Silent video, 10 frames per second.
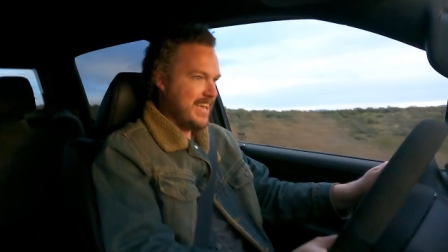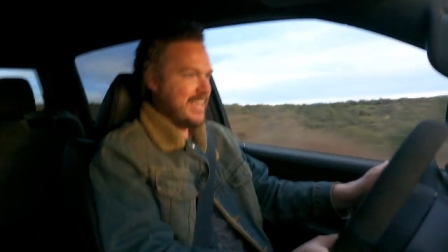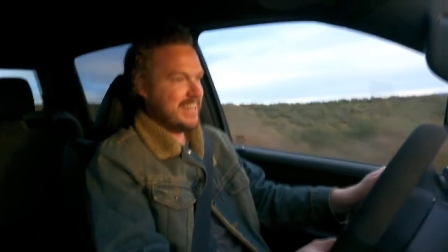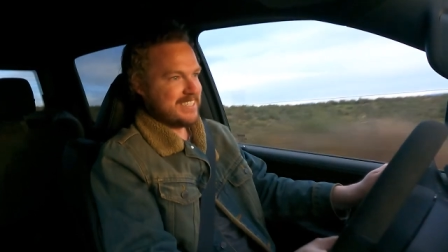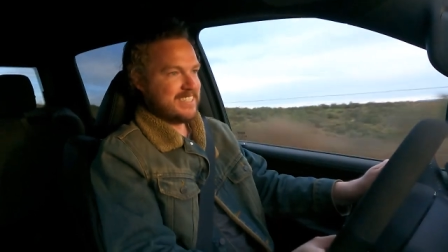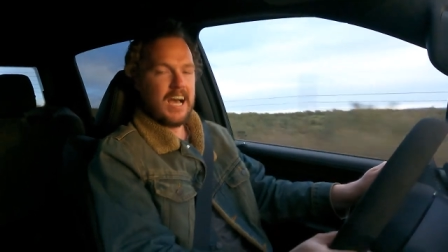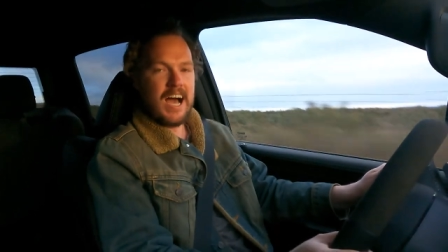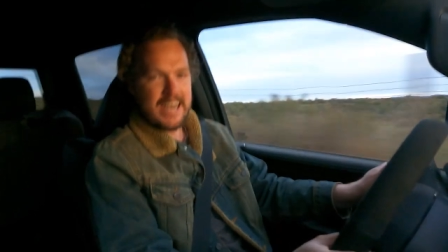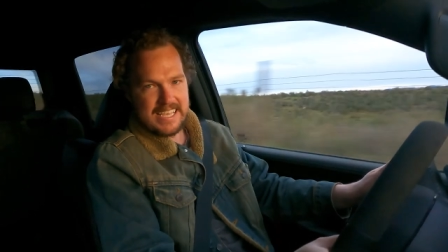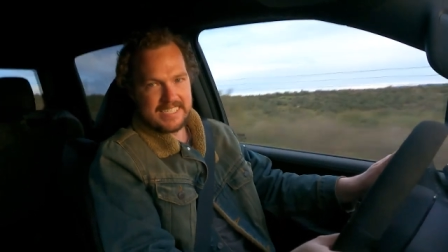it is
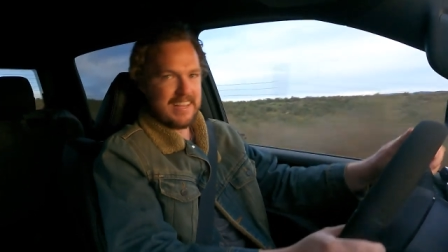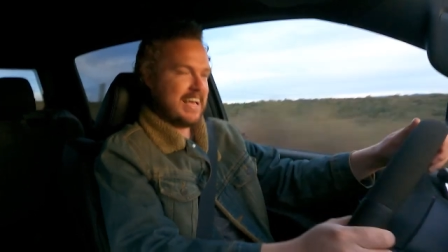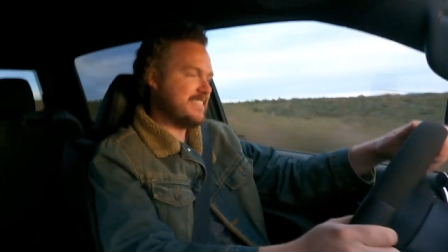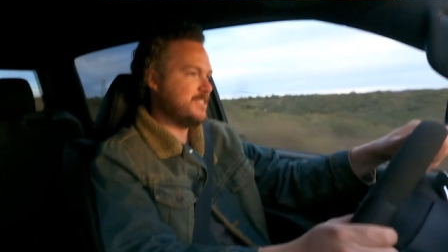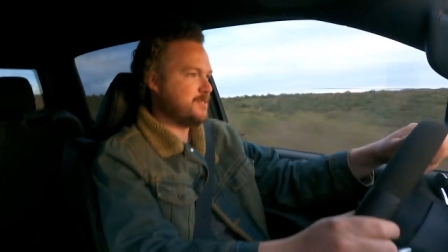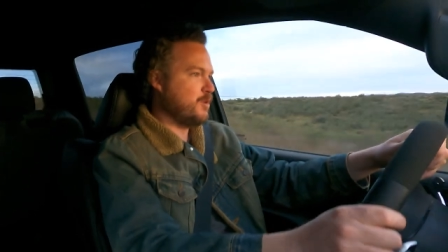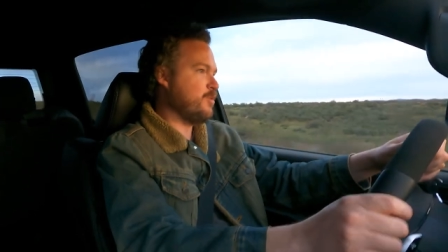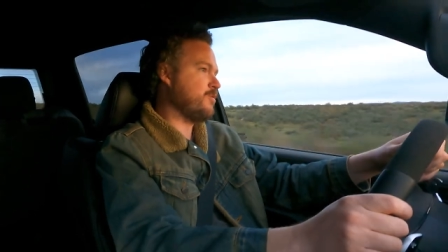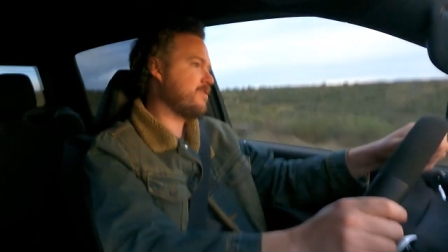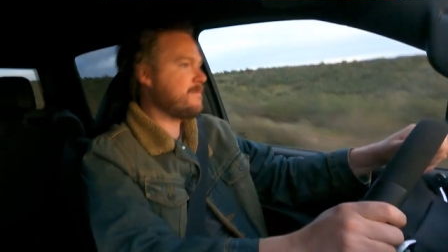not as glassy
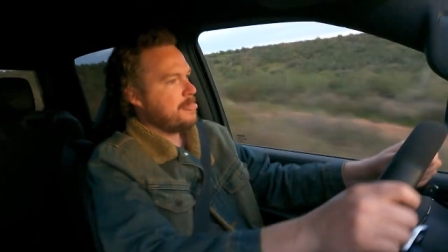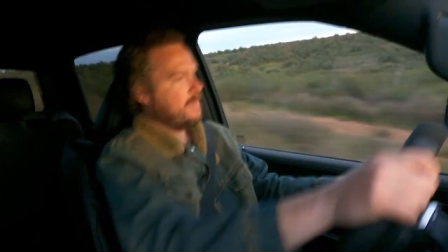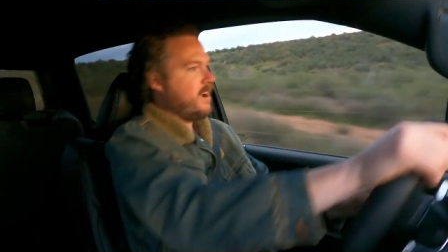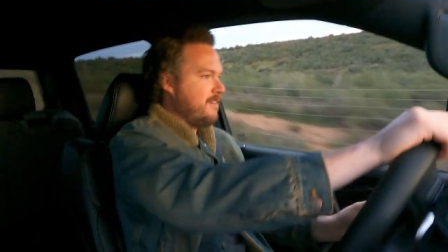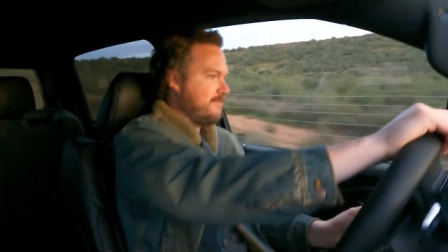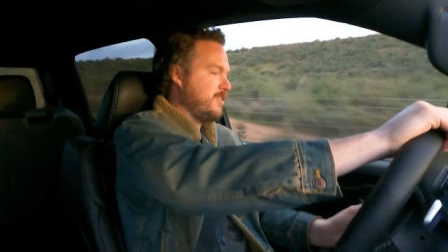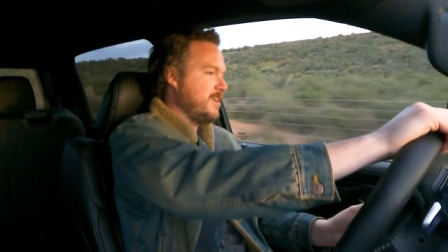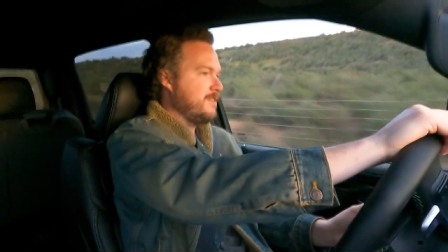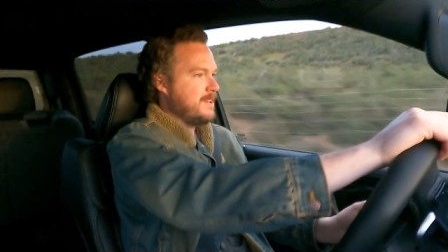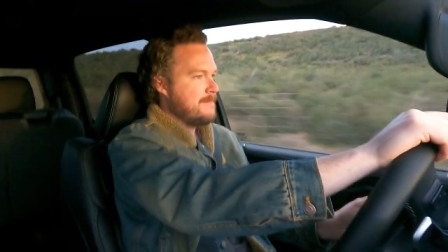smooth
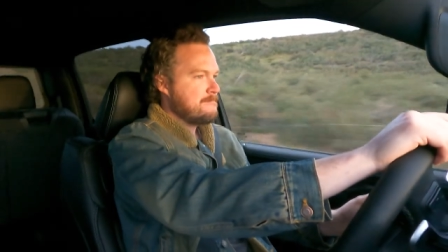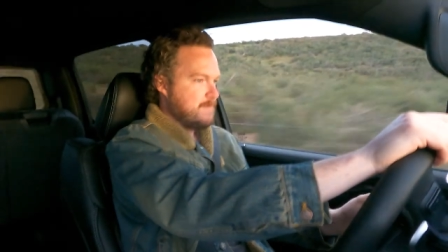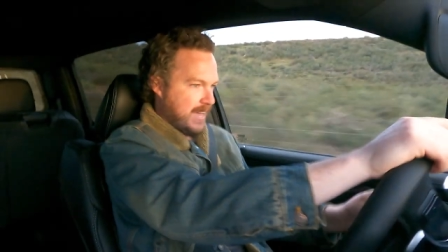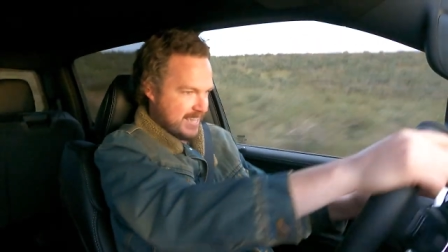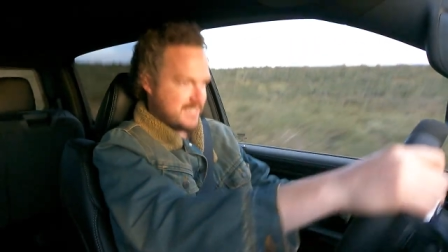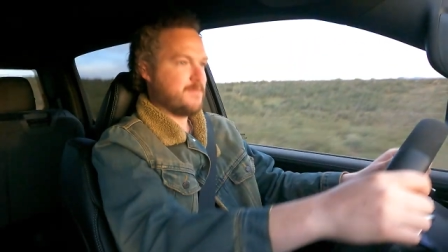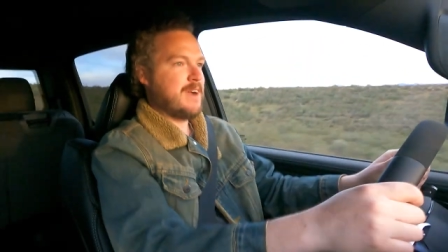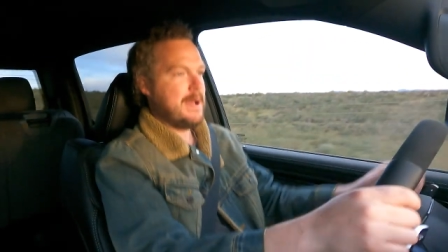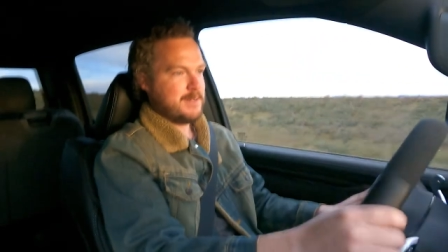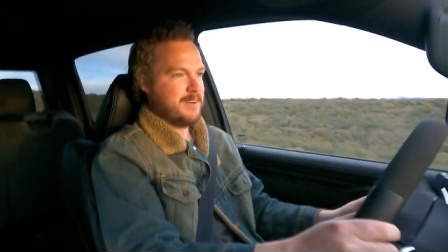off-road as the
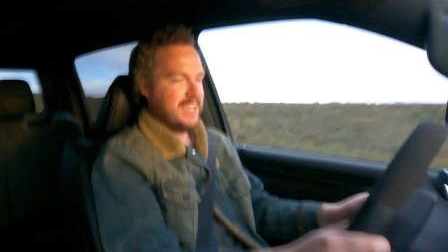Raptor